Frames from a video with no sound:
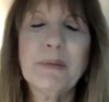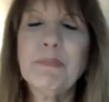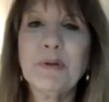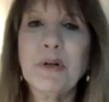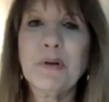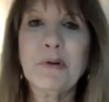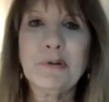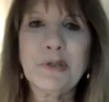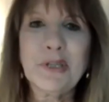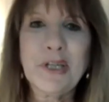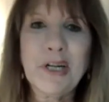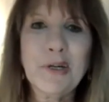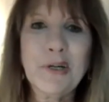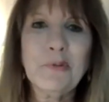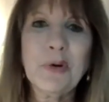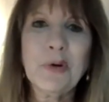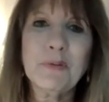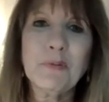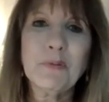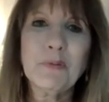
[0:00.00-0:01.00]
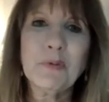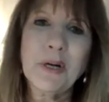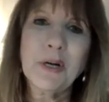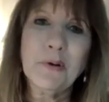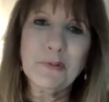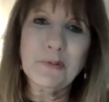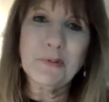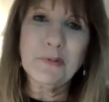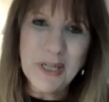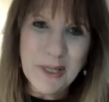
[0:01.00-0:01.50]
people don't know what
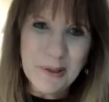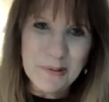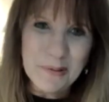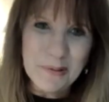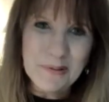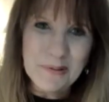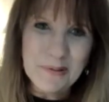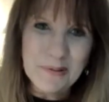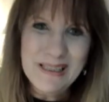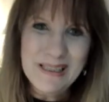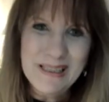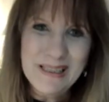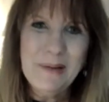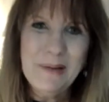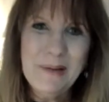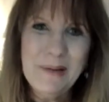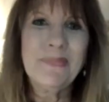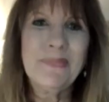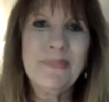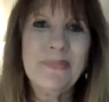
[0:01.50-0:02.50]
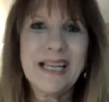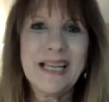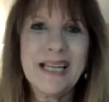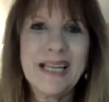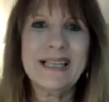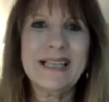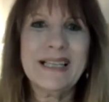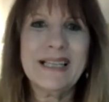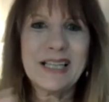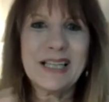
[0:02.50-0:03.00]
we don't know.
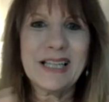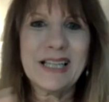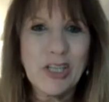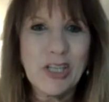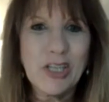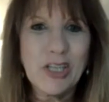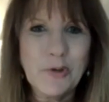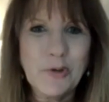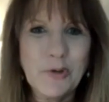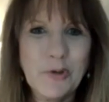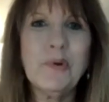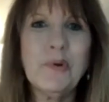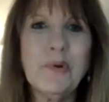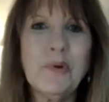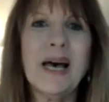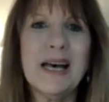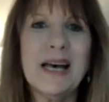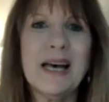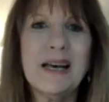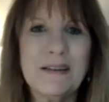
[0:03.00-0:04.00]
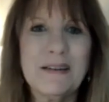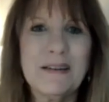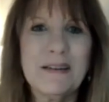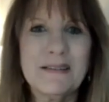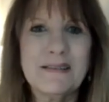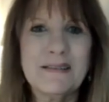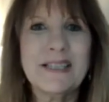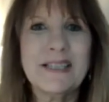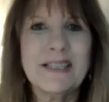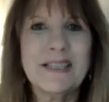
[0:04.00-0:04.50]
And you
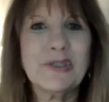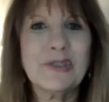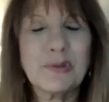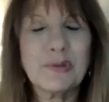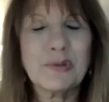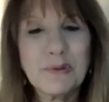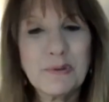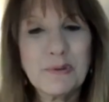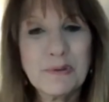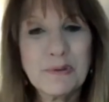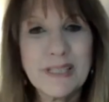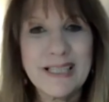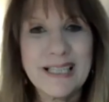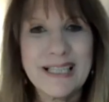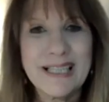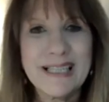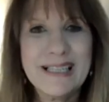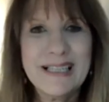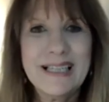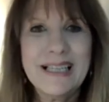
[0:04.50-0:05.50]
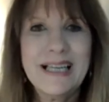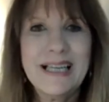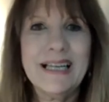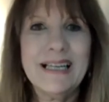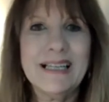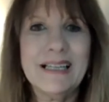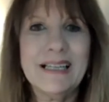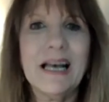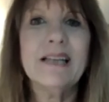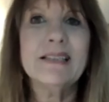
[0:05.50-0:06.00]
are truly
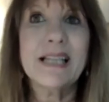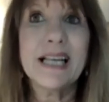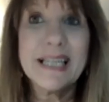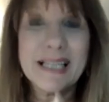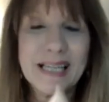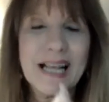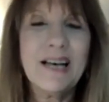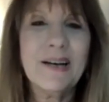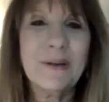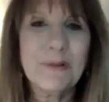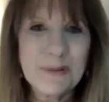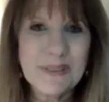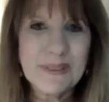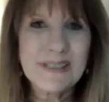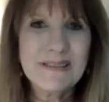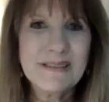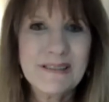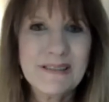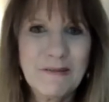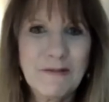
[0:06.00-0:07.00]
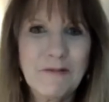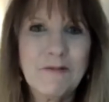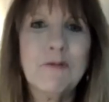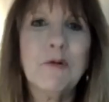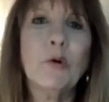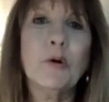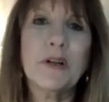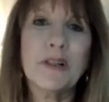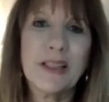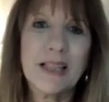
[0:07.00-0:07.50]
a lighthouse
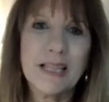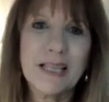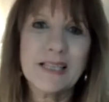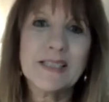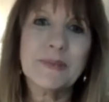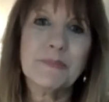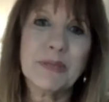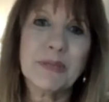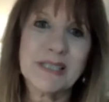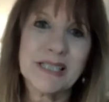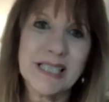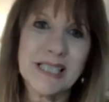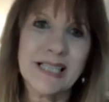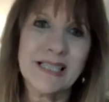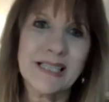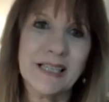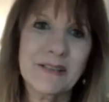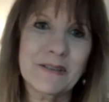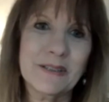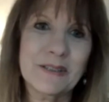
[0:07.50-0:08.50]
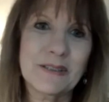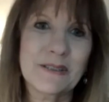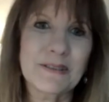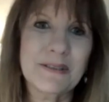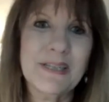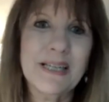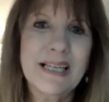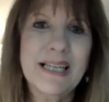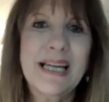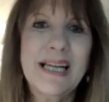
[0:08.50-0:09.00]
for this
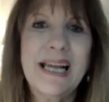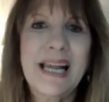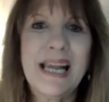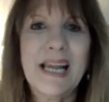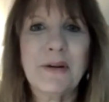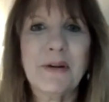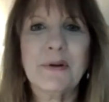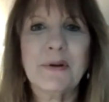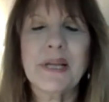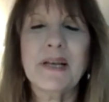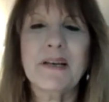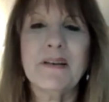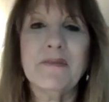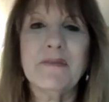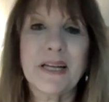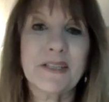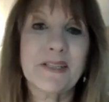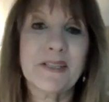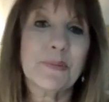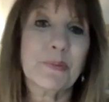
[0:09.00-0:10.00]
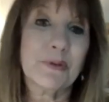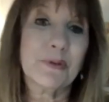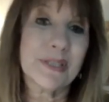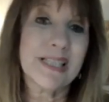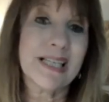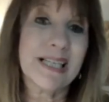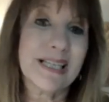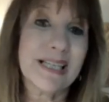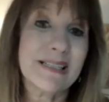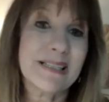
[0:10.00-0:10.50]
particular area of
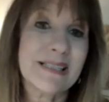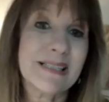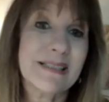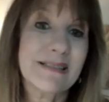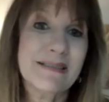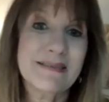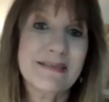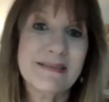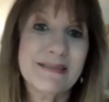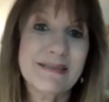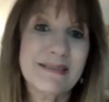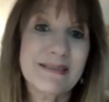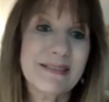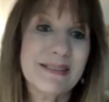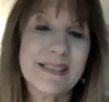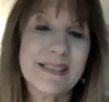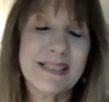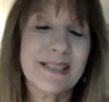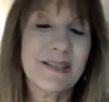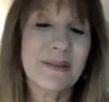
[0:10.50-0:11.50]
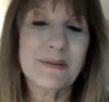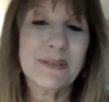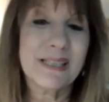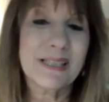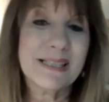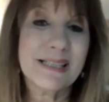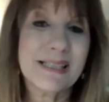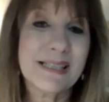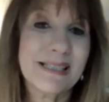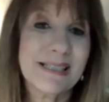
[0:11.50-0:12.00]
expertise. So
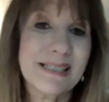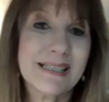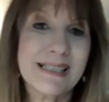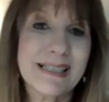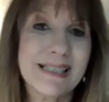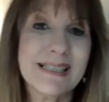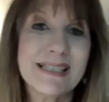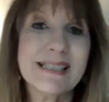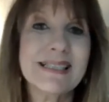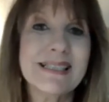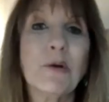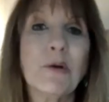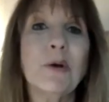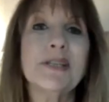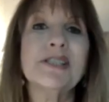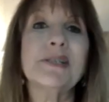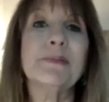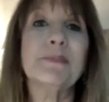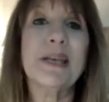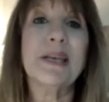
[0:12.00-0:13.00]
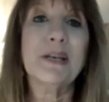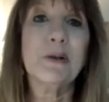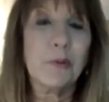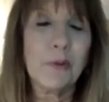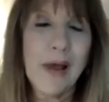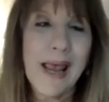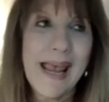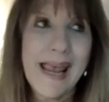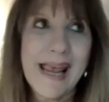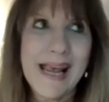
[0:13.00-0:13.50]
this is going to be
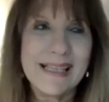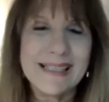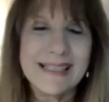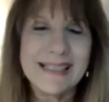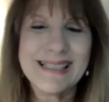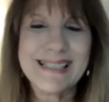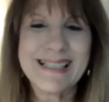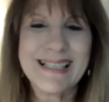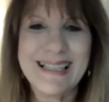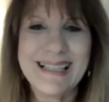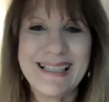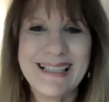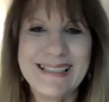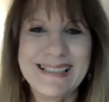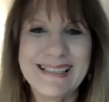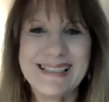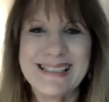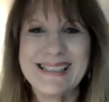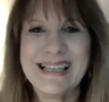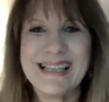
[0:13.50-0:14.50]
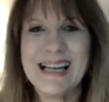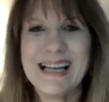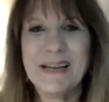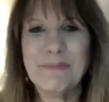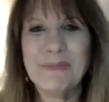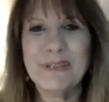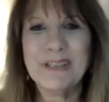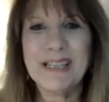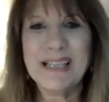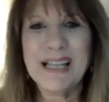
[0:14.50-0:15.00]
grand, and
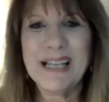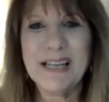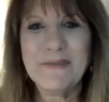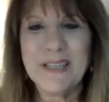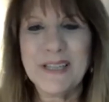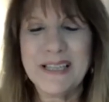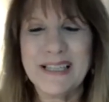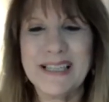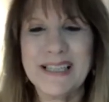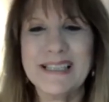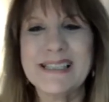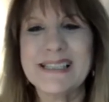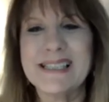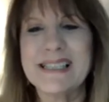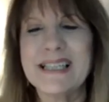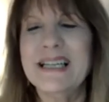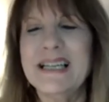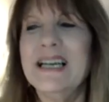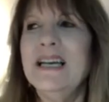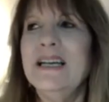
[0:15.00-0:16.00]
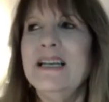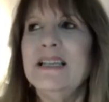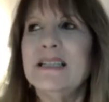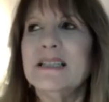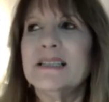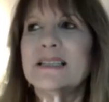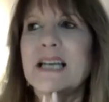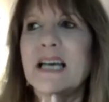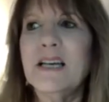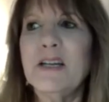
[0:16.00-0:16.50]
I'm loving it.
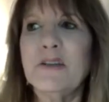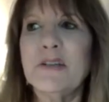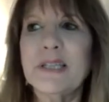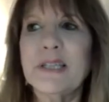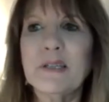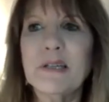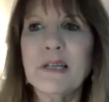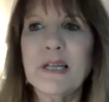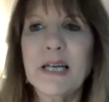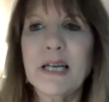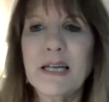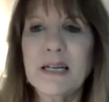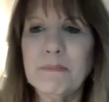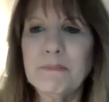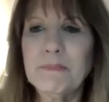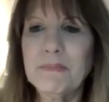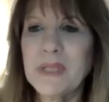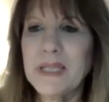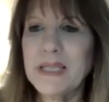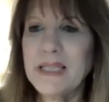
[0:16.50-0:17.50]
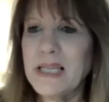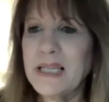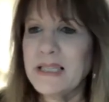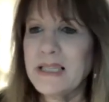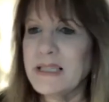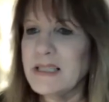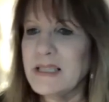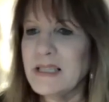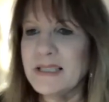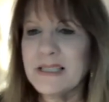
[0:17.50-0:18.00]
Karen,
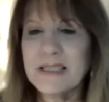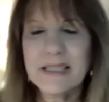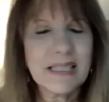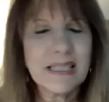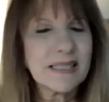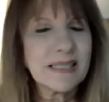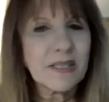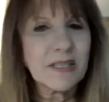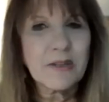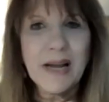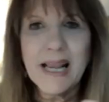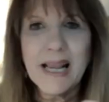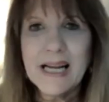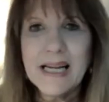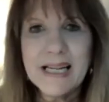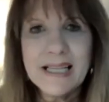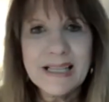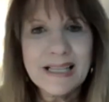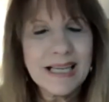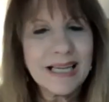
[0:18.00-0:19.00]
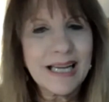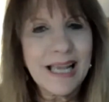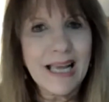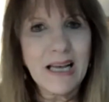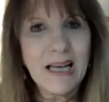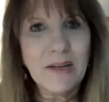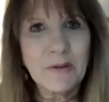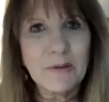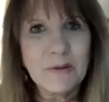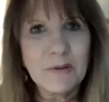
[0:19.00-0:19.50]
is there anything
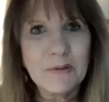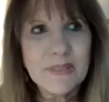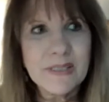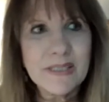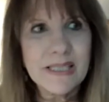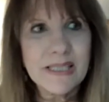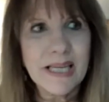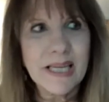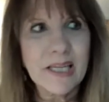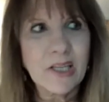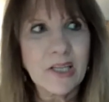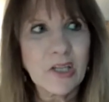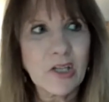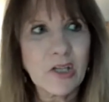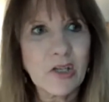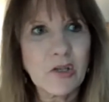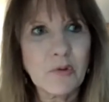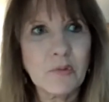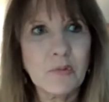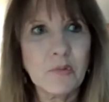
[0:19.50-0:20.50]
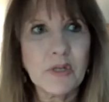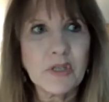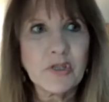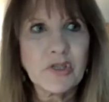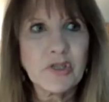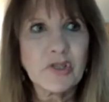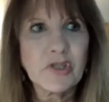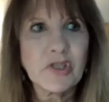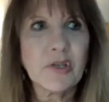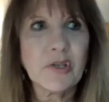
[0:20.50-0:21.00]
else that you
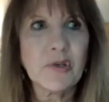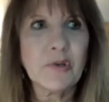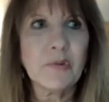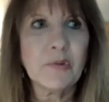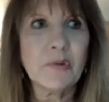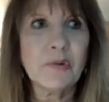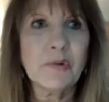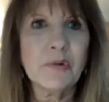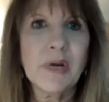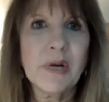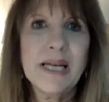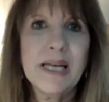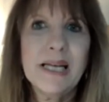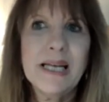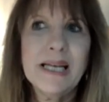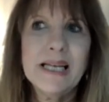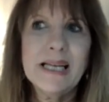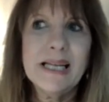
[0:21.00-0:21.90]
wish to